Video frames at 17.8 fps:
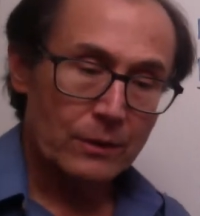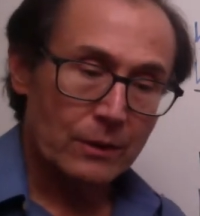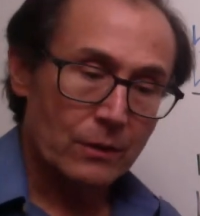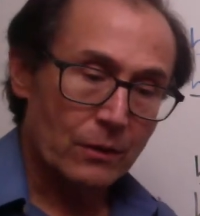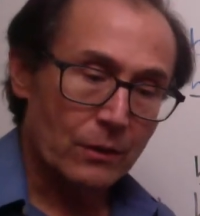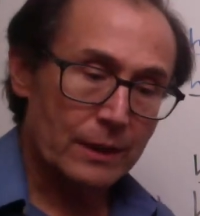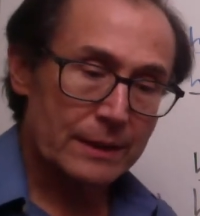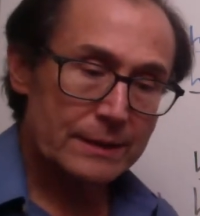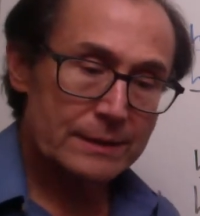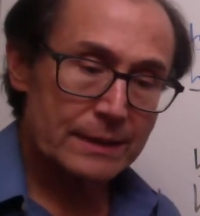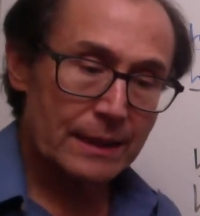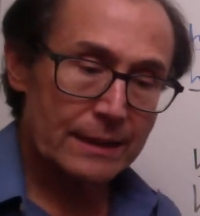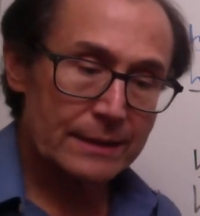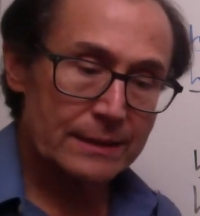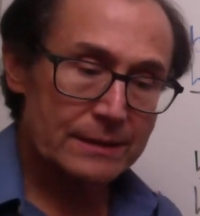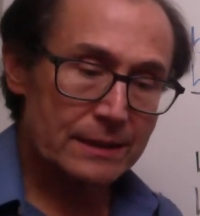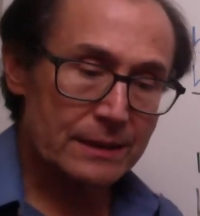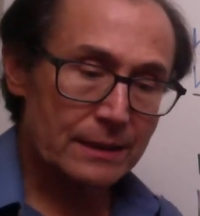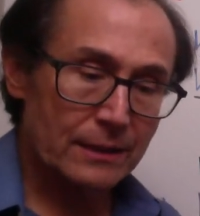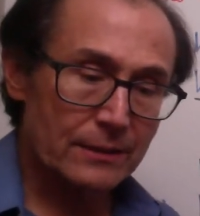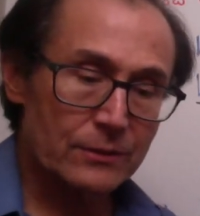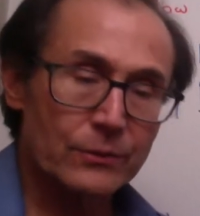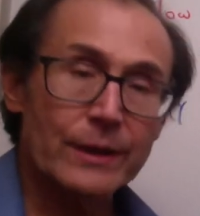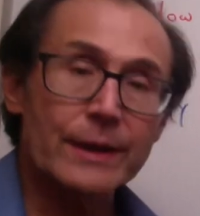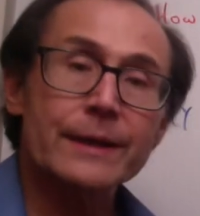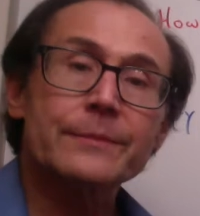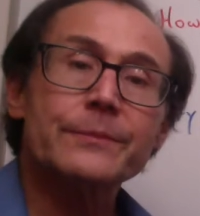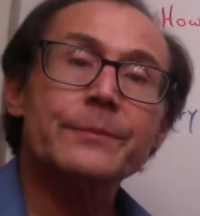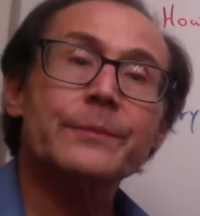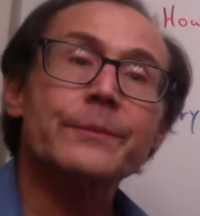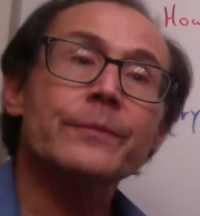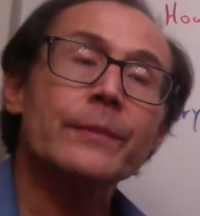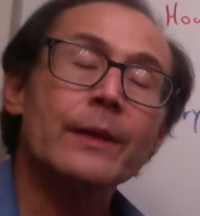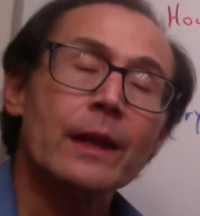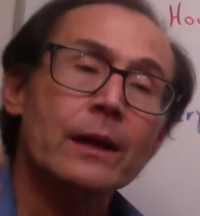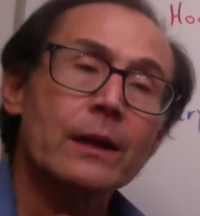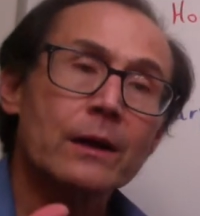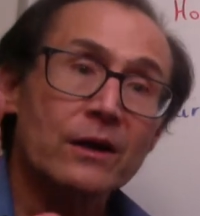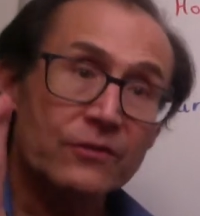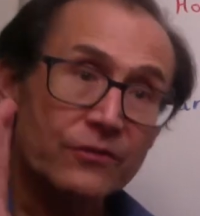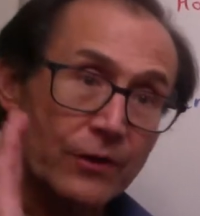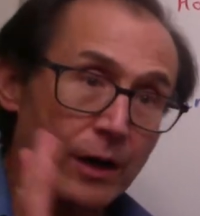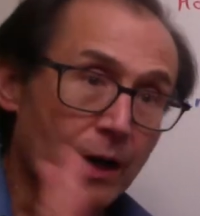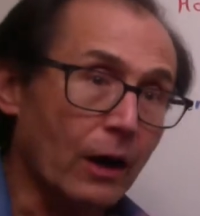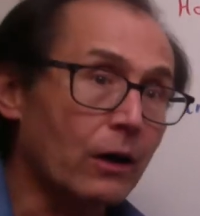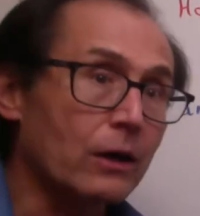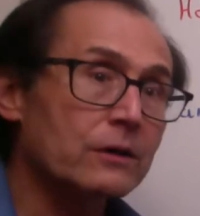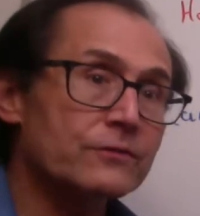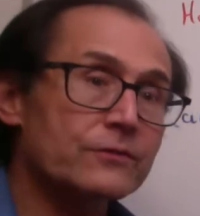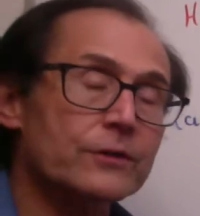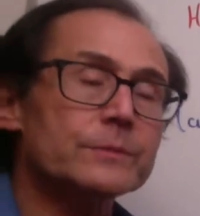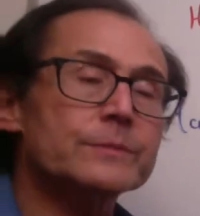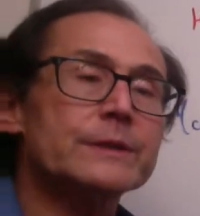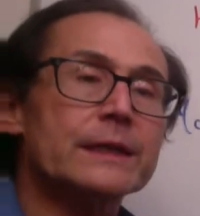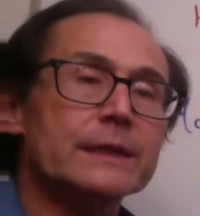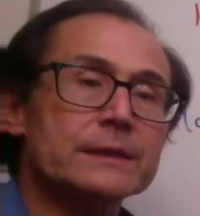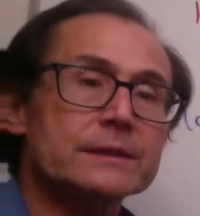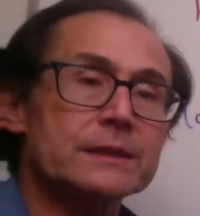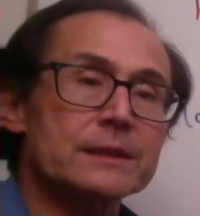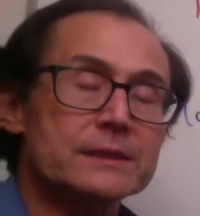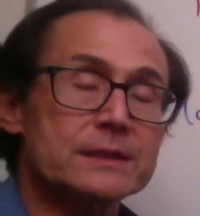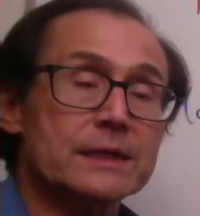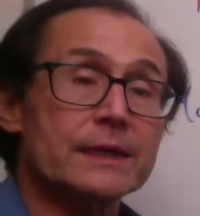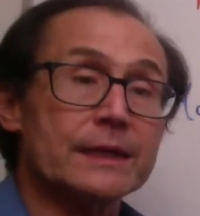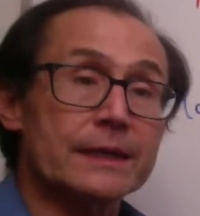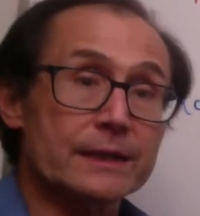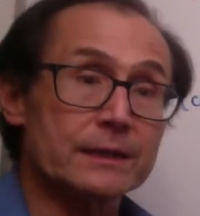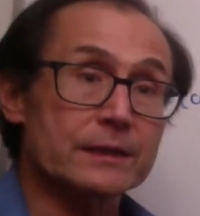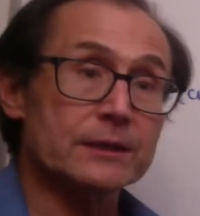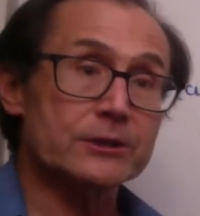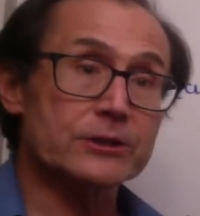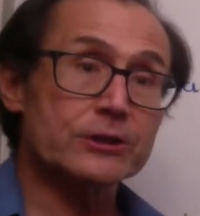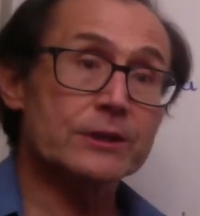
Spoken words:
or let's say this another way, for all verb tenses in English